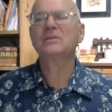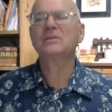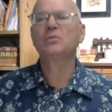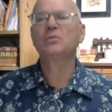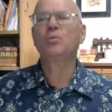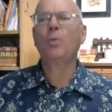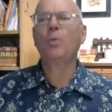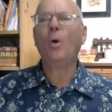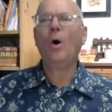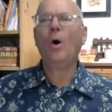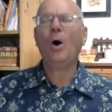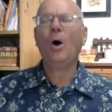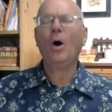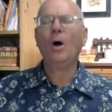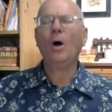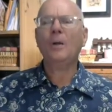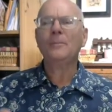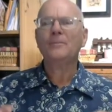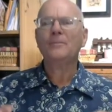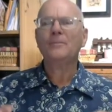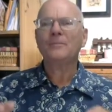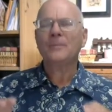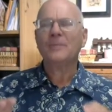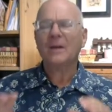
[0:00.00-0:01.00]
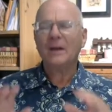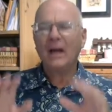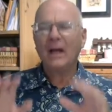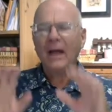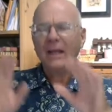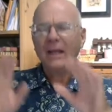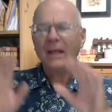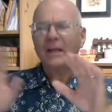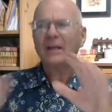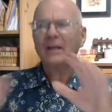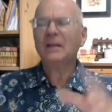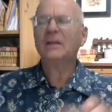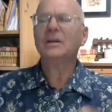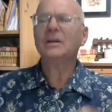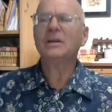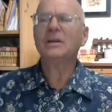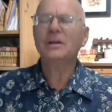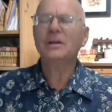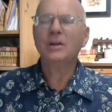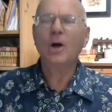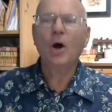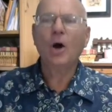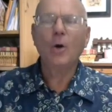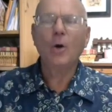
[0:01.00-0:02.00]
wall and I can
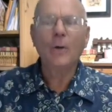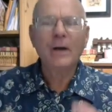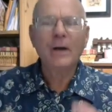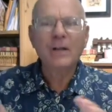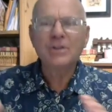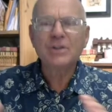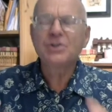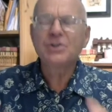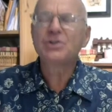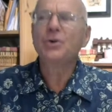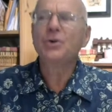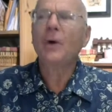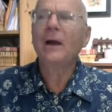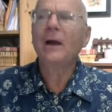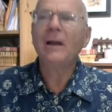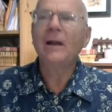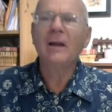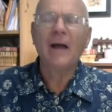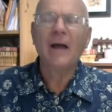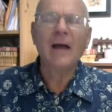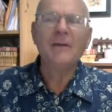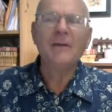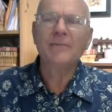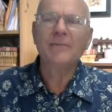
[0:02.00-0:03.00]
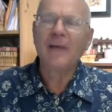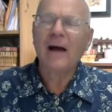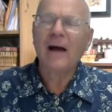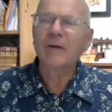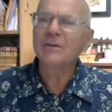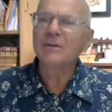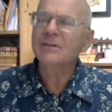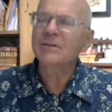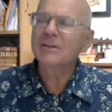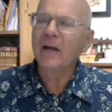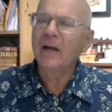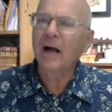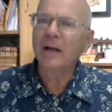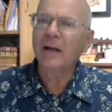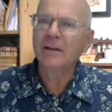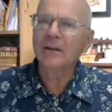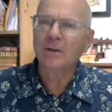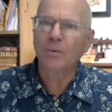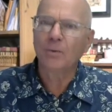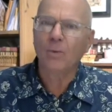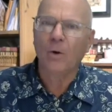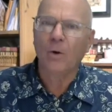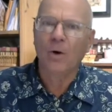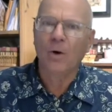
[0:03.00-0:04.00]
go and enjoy life outside
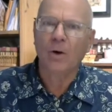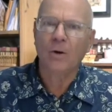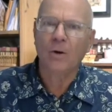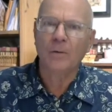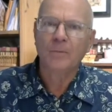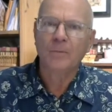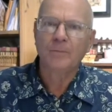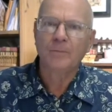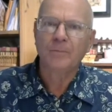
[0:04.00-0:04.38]
the wall.